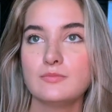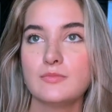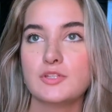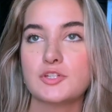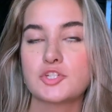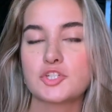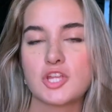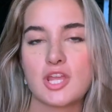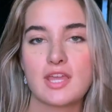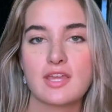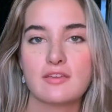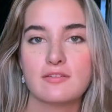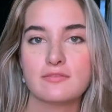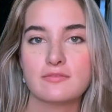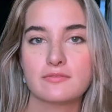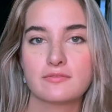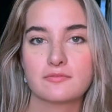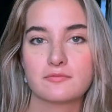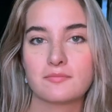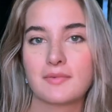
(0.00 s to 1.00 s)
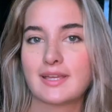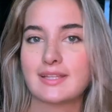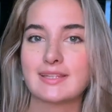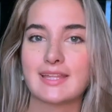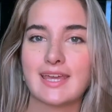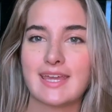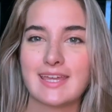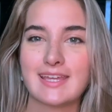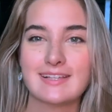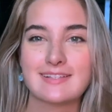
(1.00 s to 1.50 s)
shave my
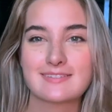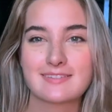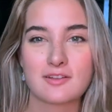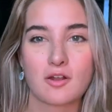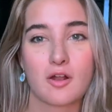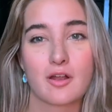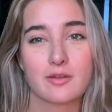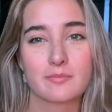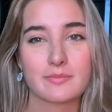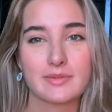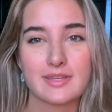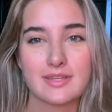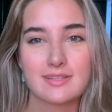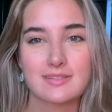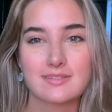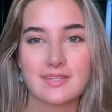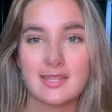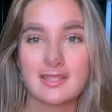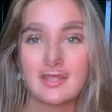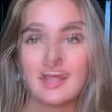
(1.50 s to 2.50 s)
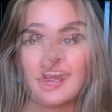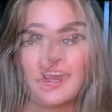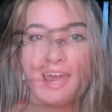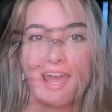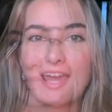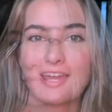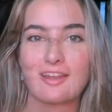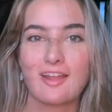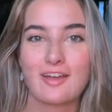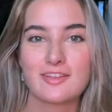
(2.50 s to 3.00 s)
legs and armpits,
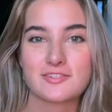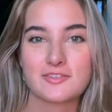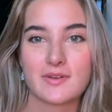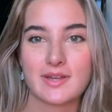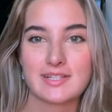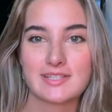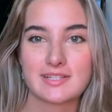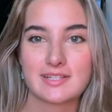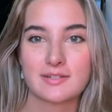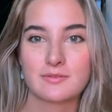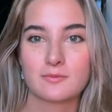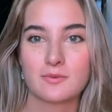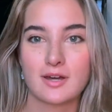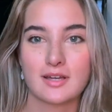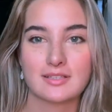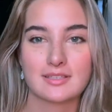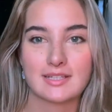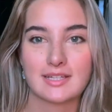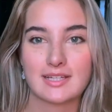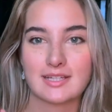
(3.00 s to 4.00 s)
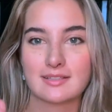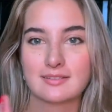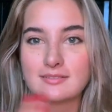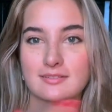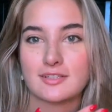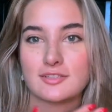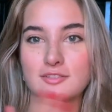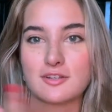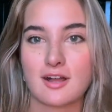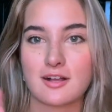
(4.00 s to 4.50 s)
and also I didn't want like
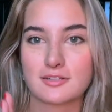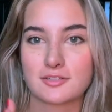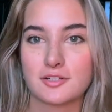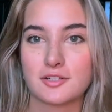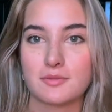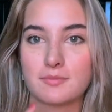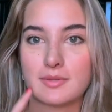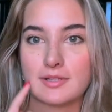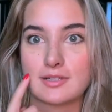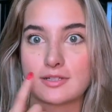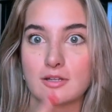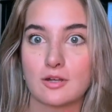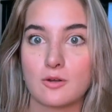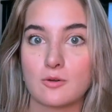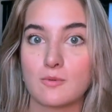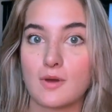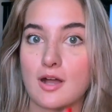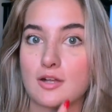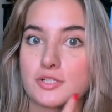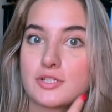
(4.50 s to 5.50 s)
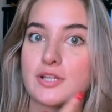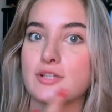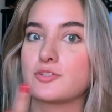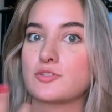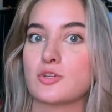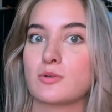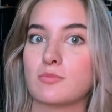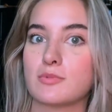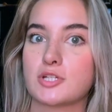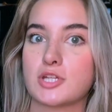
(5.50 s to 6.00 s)
the doctor to be like, oh wow, she has
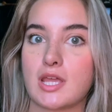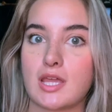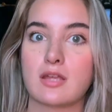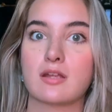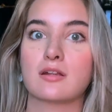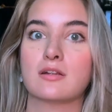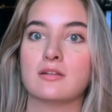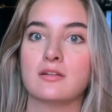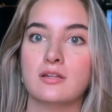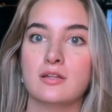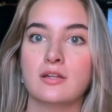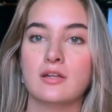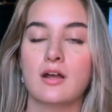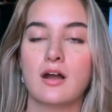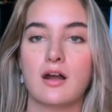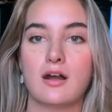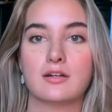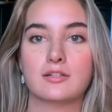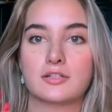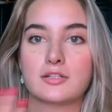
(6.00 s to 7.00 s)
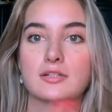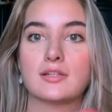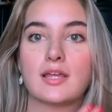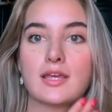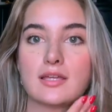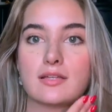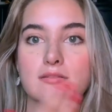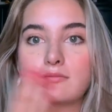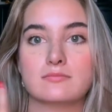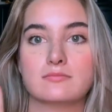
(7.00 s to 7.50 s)
so much hair on her like